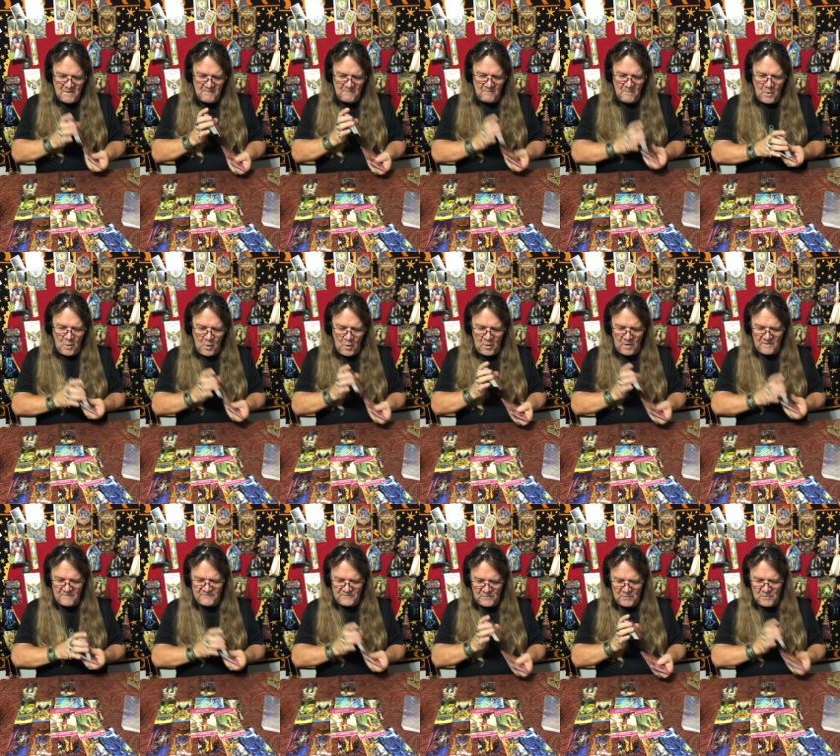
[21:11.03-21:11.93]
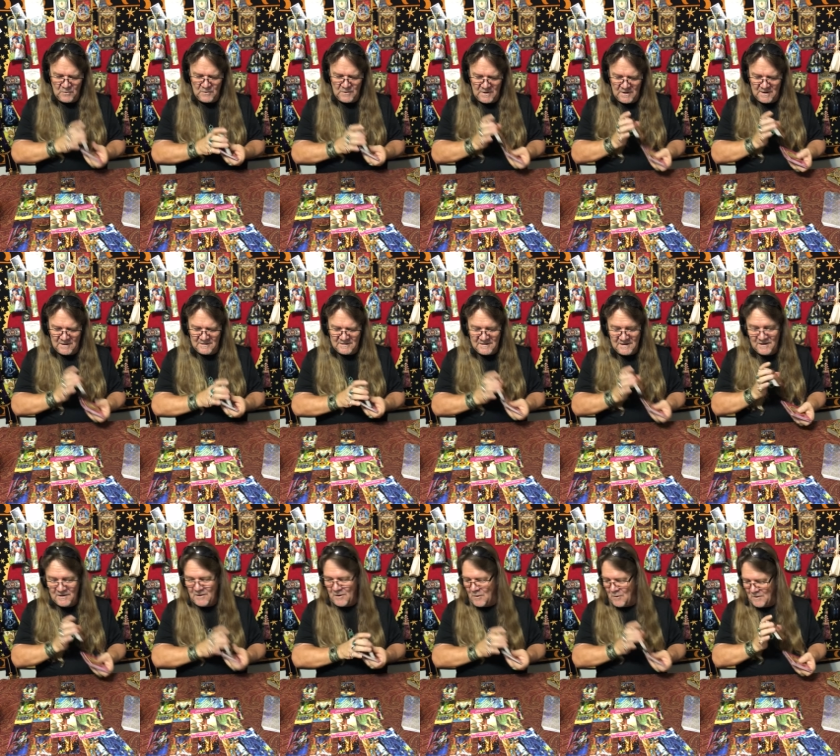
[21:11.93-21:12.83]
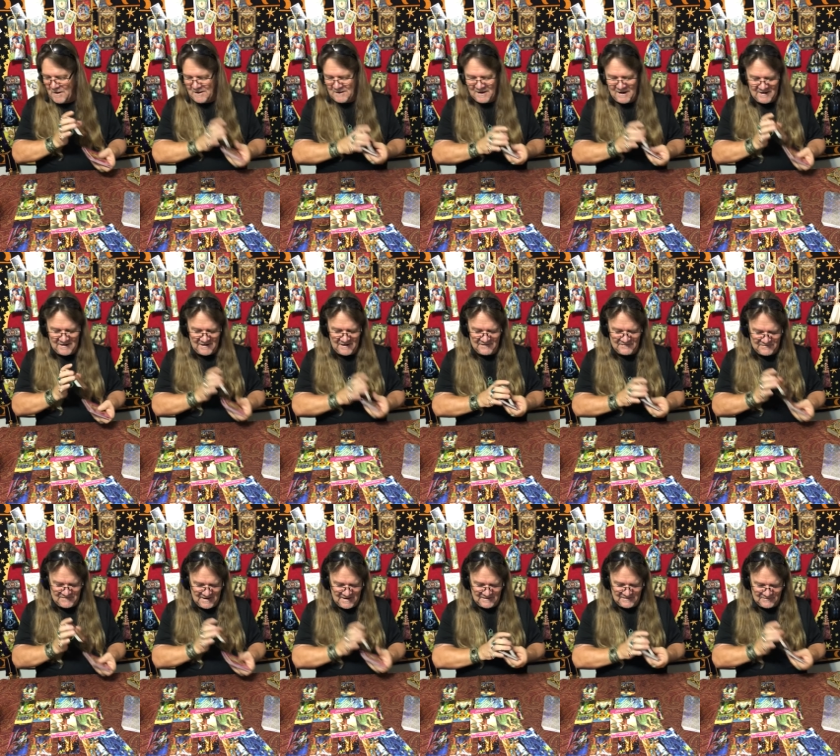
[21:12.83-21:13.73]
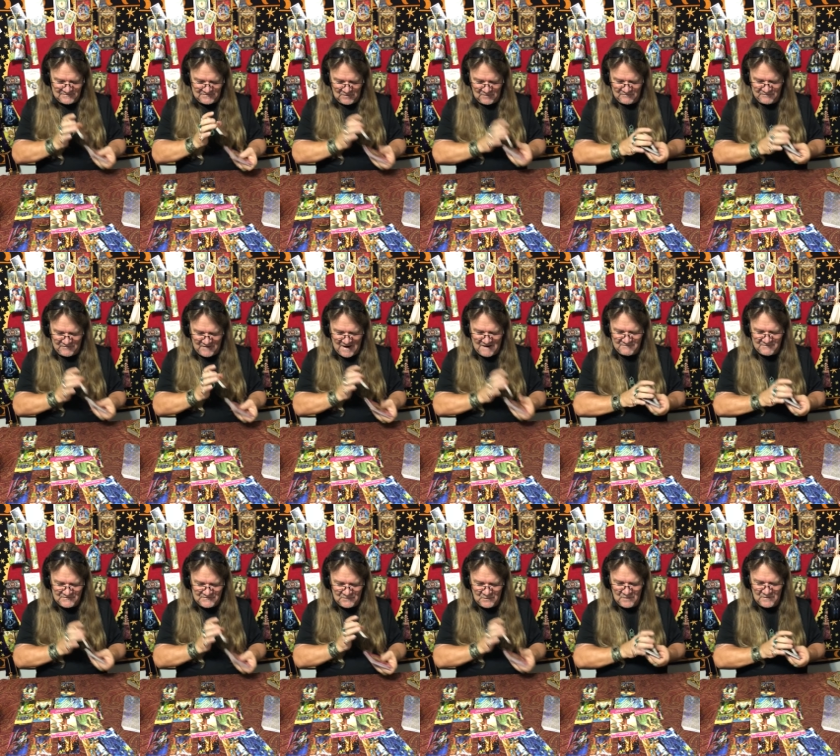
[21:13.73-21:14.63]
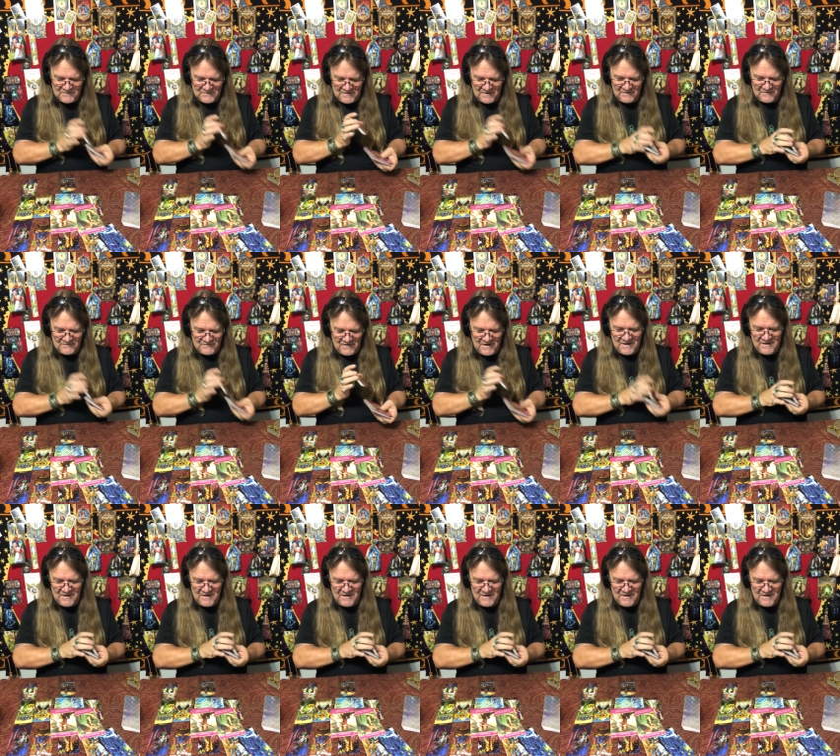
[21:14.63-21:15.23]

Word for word: More for, uh, you know, and like I said, this old Five of Swords energy,